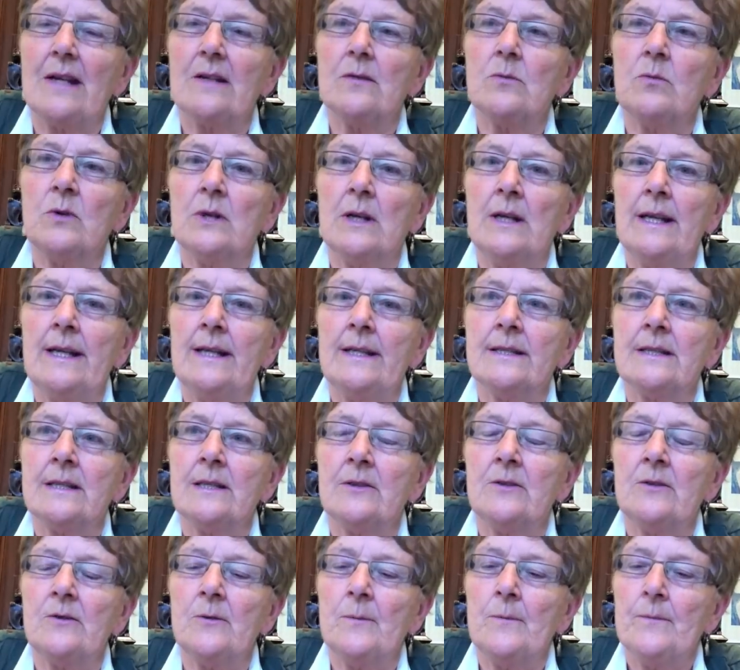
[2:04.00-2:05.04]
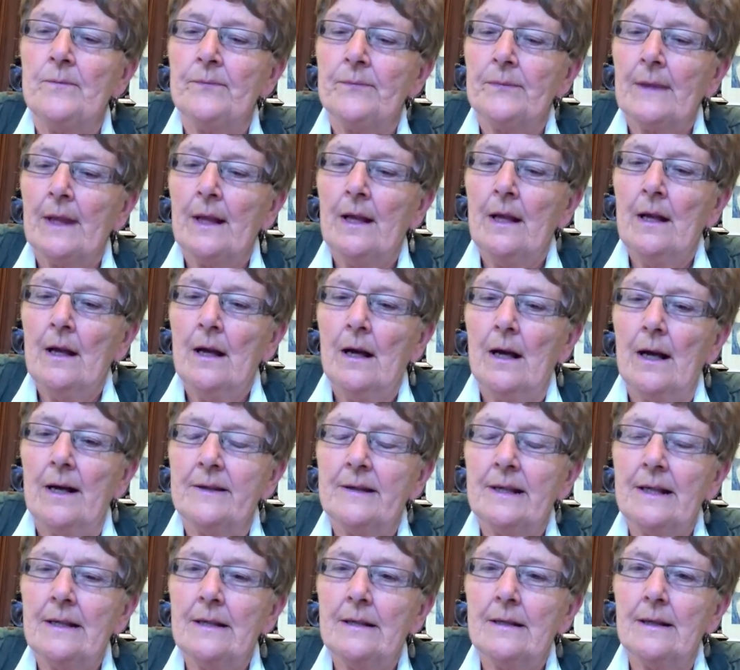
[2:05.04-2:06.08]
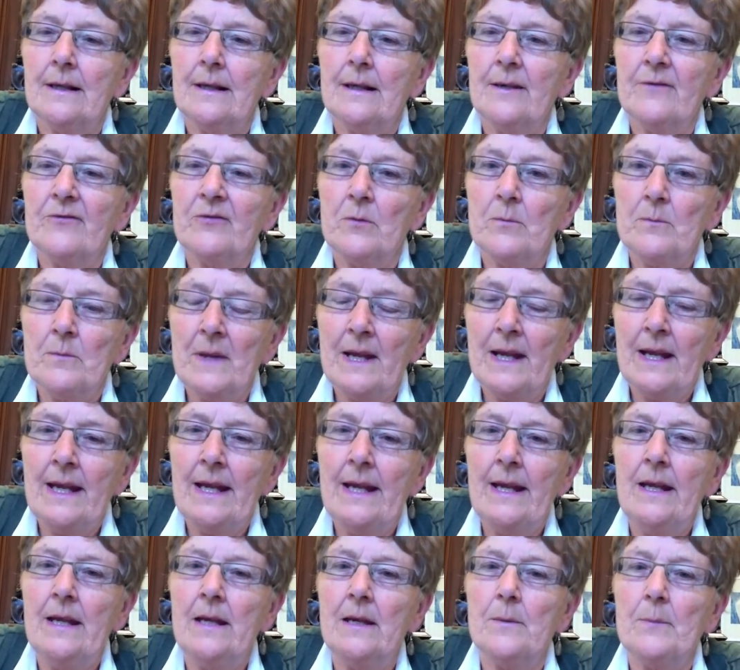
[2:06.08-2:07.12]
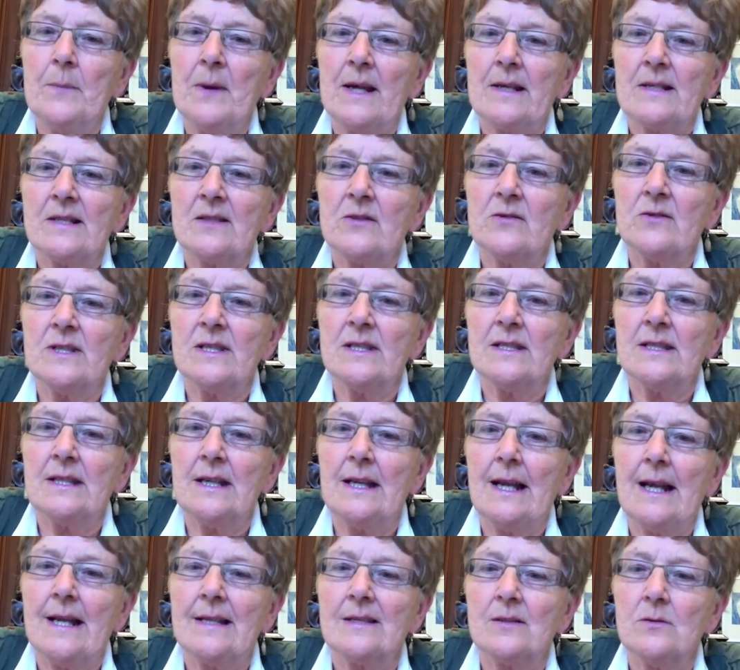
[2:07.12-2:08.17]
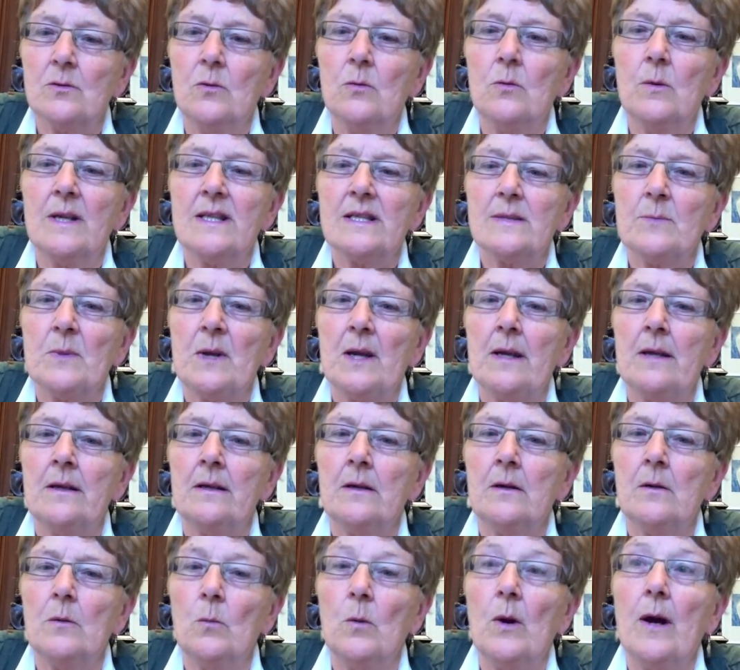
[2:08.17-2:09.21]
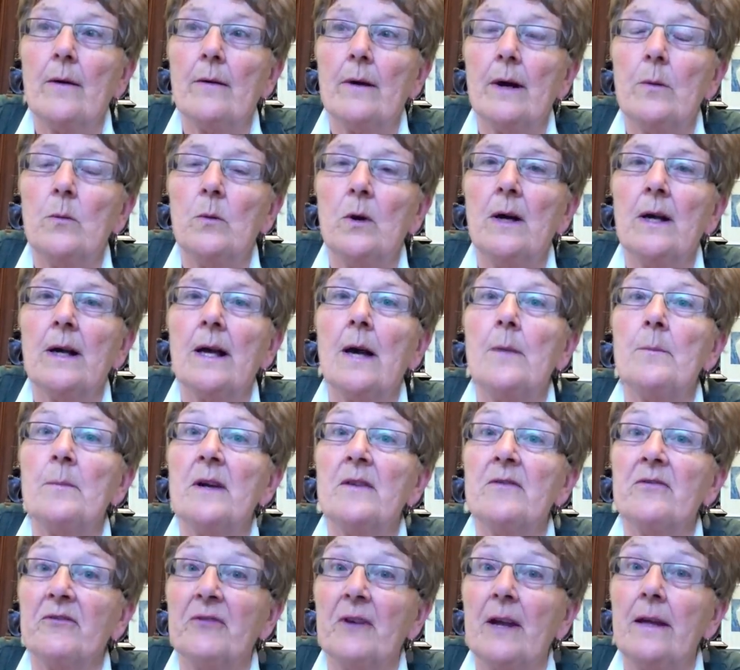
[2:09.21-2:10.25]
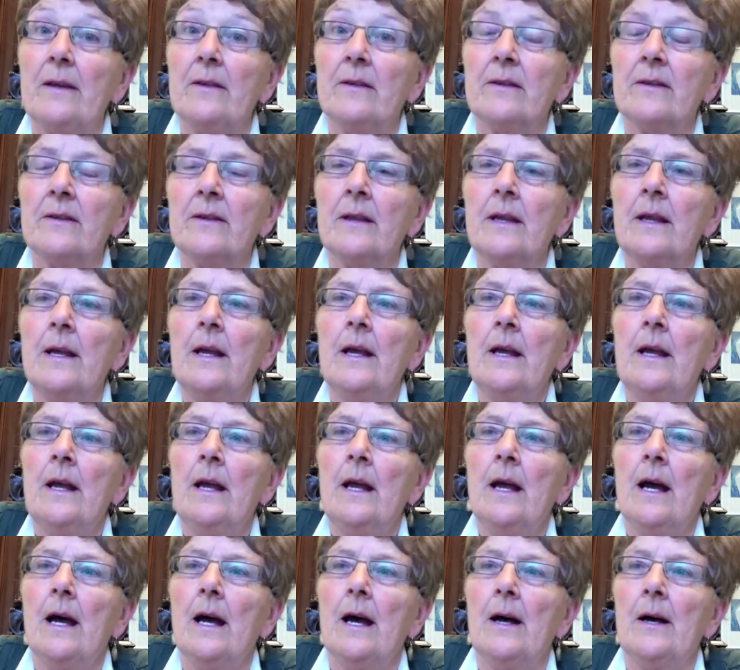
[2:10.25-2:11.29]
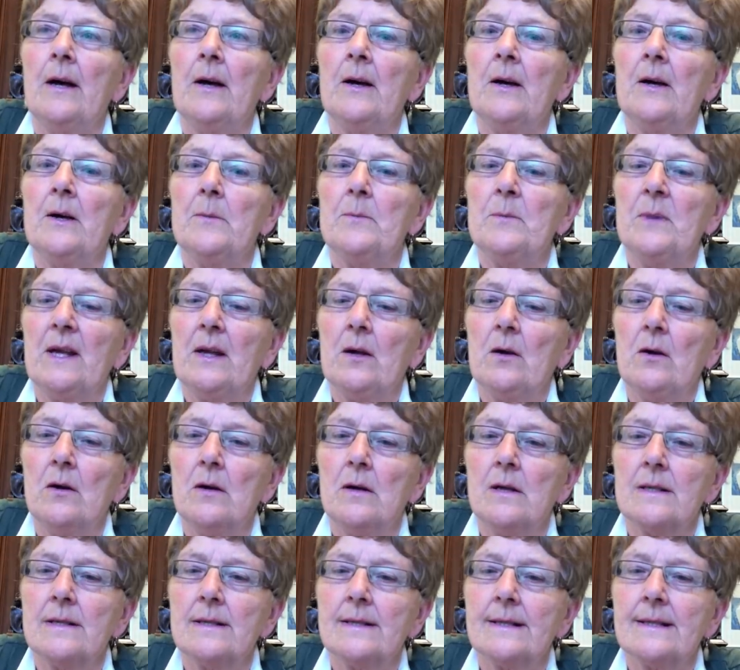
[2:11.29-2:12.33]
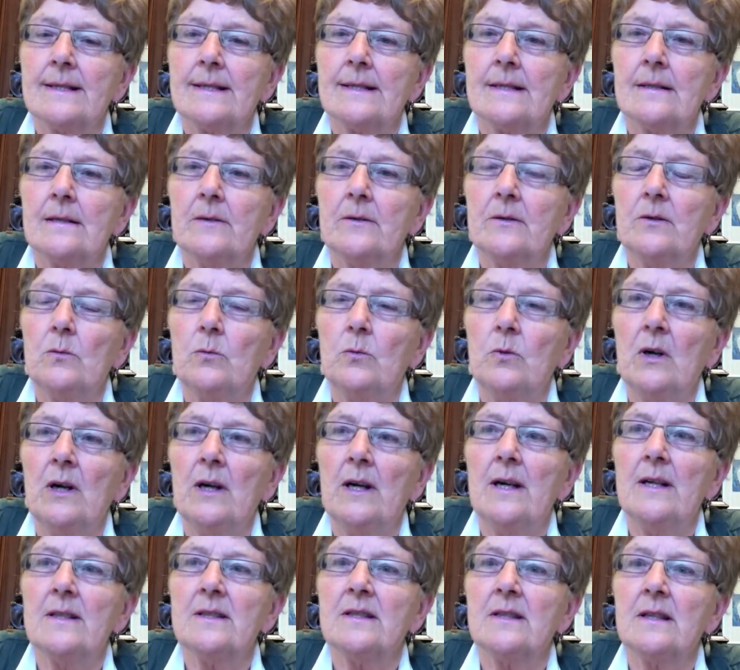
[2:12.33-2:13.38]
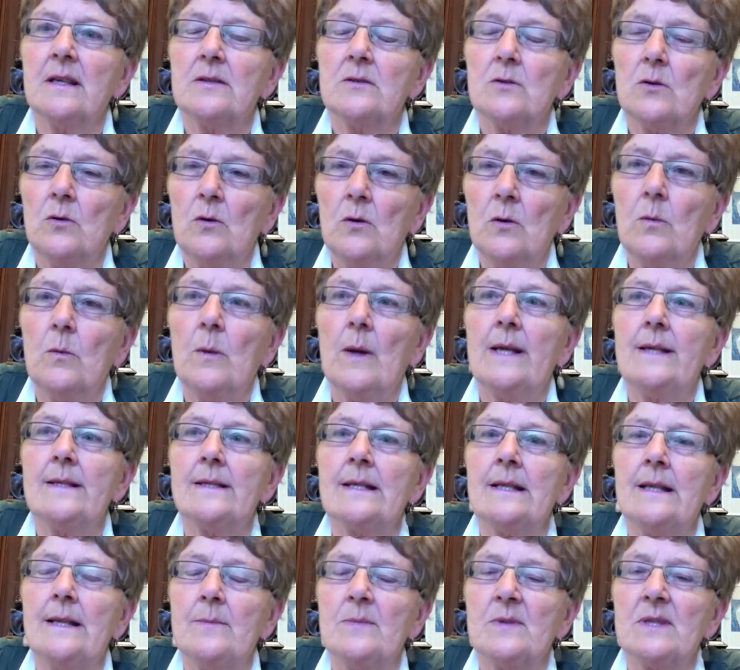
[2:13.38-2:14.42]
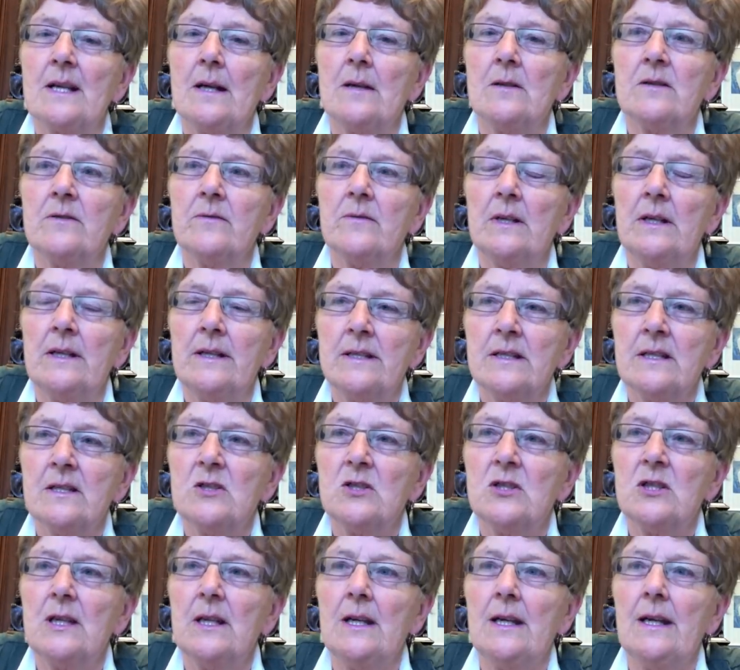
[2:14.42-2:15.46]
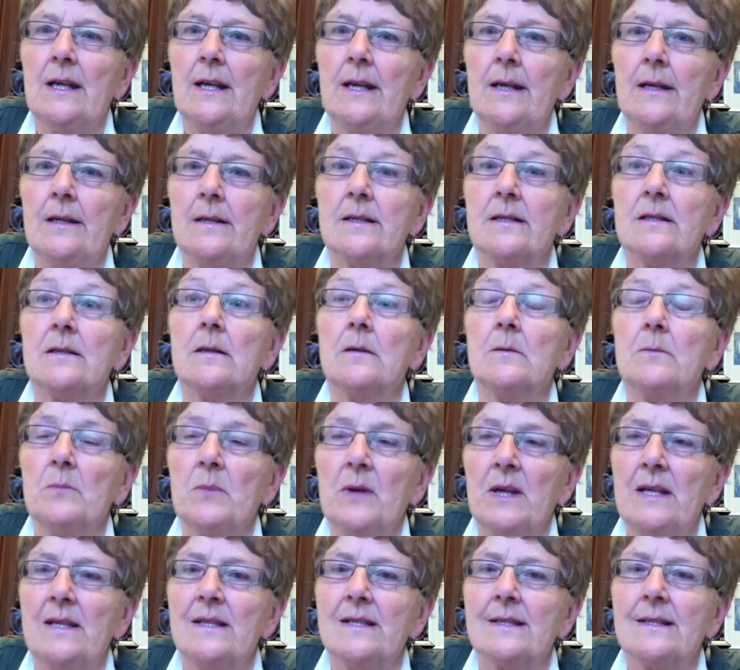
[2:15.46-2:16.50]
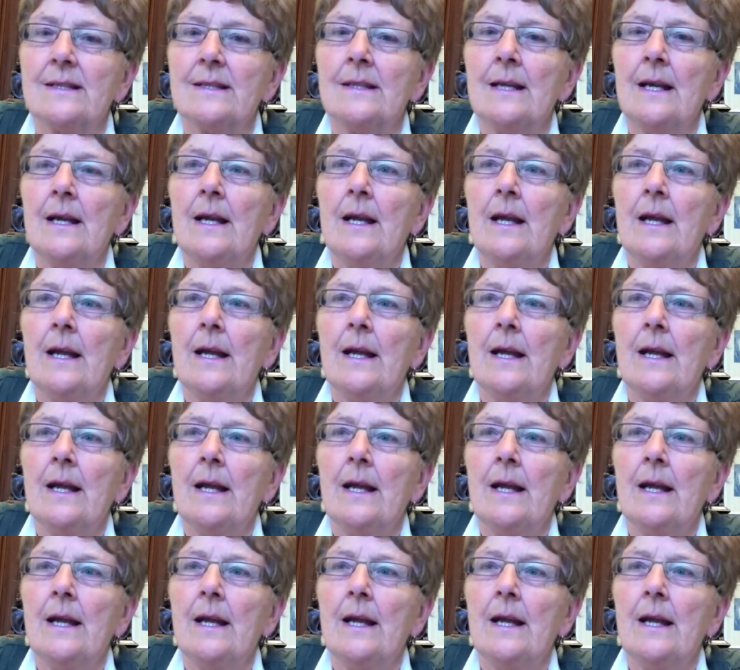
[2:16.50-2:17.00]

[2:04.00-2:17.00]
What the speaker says: that would lead to. I think for me, Pax Christi has always been where I work up my faith, because the word that always leaps out of the liturgy is peace.